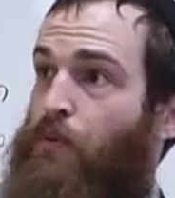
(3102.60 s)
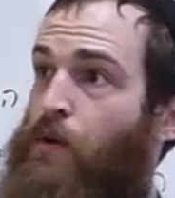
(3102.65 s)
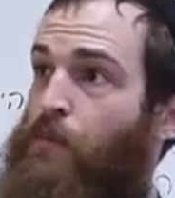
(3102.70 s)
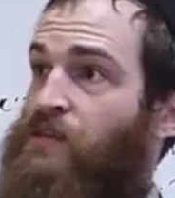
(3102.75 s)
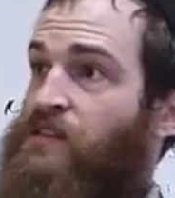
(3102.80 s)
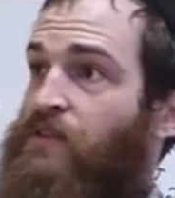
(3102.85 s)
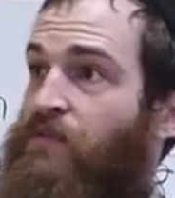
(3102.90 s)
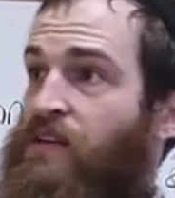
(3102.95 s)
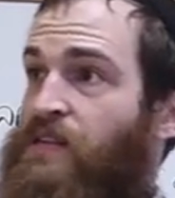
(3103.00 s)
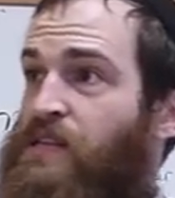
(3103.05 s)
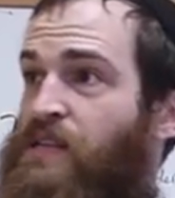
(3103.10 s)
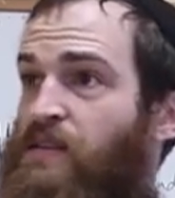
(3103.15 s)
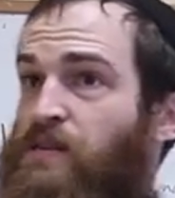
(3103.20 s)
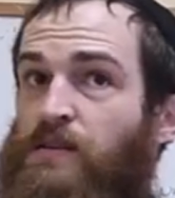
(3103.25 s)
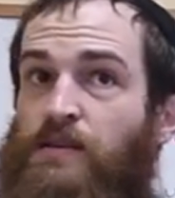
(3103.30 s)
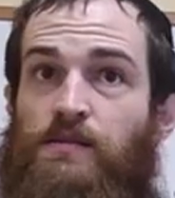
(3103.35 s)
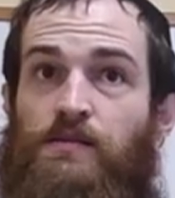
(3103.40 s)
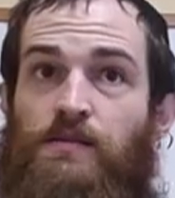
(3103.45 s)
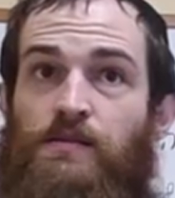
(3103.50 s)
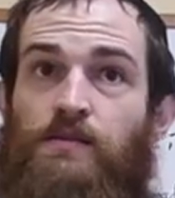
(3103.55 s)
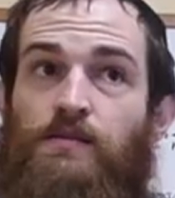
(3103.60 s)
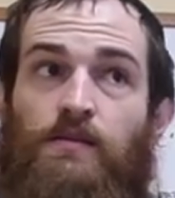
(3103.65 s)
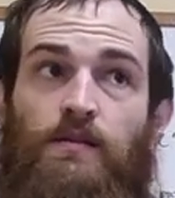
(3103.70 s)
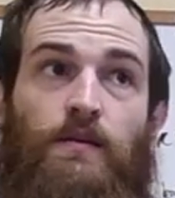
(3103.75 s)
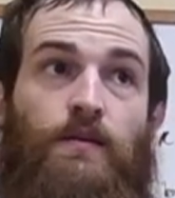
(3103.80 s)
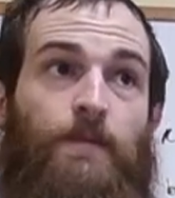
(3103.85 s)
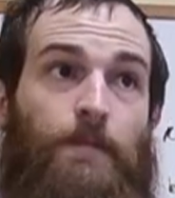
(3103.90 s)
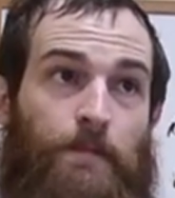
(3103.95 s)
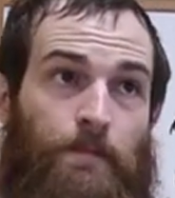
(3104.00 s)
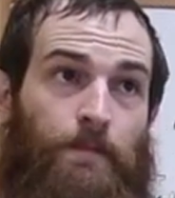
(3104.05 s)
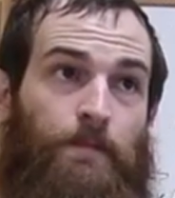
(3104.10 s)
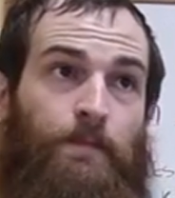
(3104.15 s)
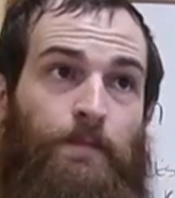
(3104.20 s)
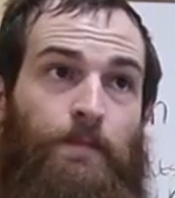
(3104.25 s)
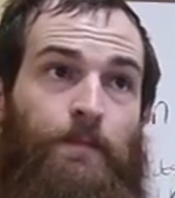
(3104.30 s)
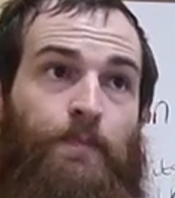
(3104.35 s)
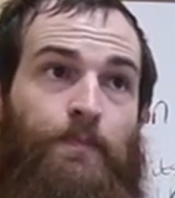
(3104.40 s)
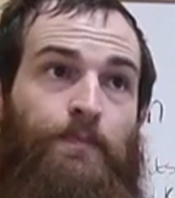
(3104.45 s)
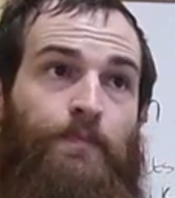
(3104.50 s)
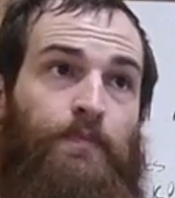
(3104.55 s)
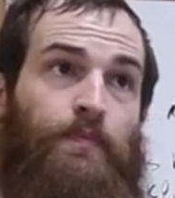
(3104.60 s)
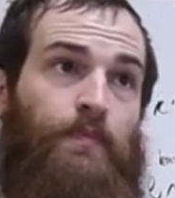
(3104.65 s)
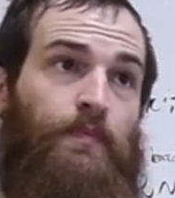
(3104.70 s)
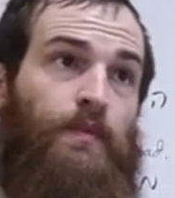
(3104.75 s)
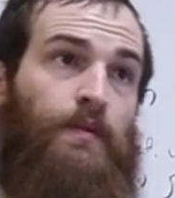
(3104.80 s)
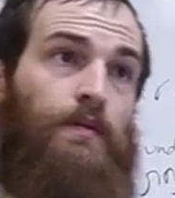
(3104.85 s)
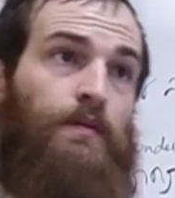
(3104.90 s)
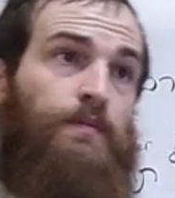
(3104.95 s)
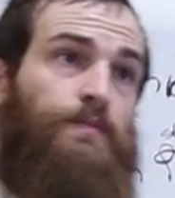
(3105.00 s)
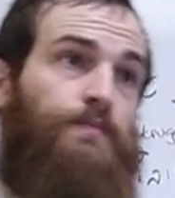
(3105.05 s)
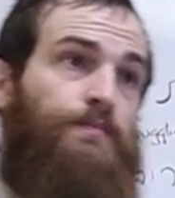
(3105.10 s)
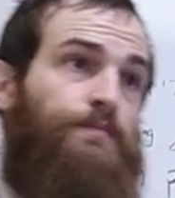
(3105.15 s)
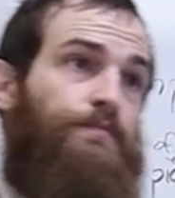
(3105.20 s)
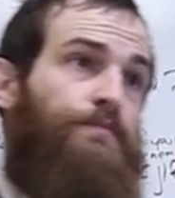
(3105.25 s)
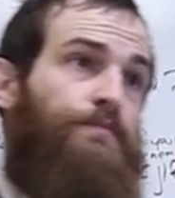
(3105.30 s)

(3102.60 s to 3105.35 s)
the purpose of existence. Um,